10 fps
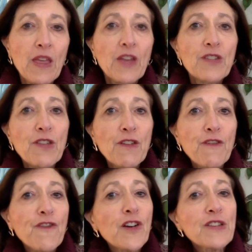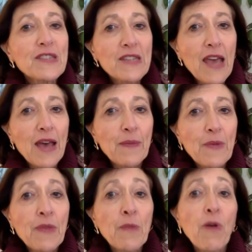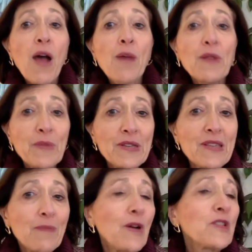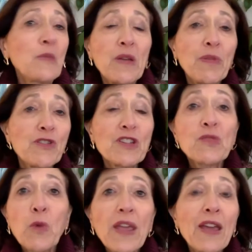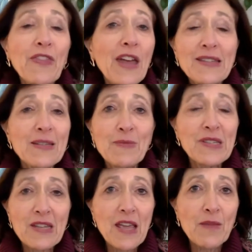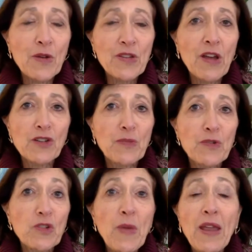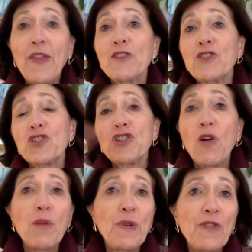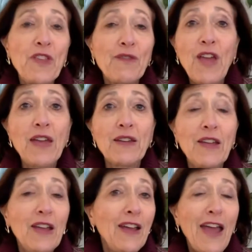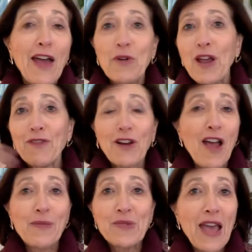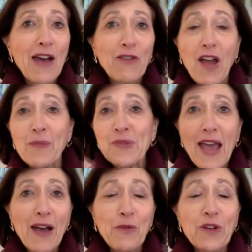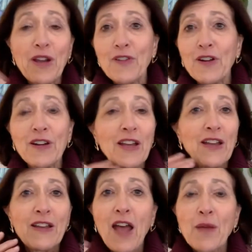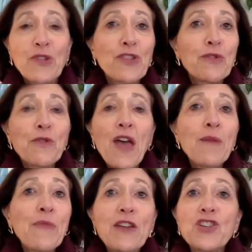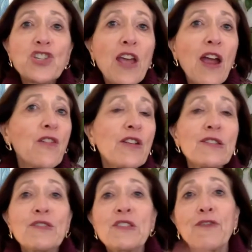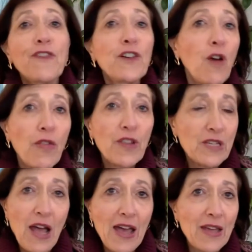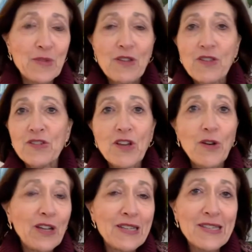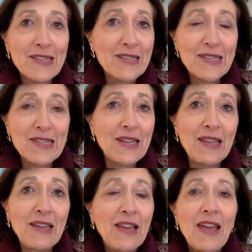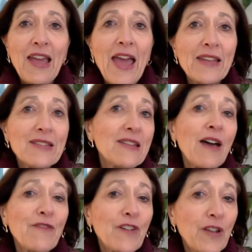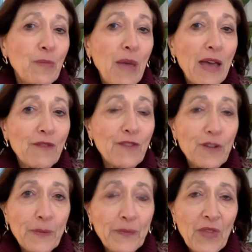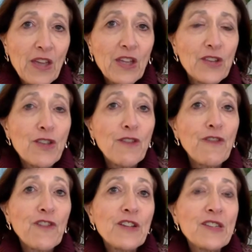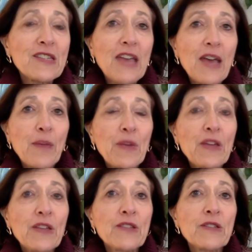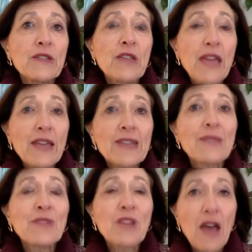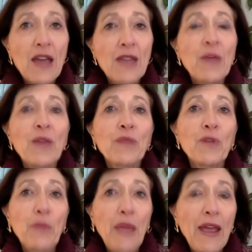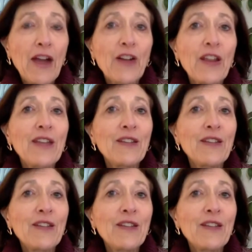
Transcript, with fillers: So the first step, and the problem is that most people just wing it. That's the mistake most entrepreneurs make. They just show up at the event, and whatever comes out, comes out. Whatever comes through them, they share, and it's different all the time. So there's no consistency, and it's not very impactful. So the first step is take some time and prepare in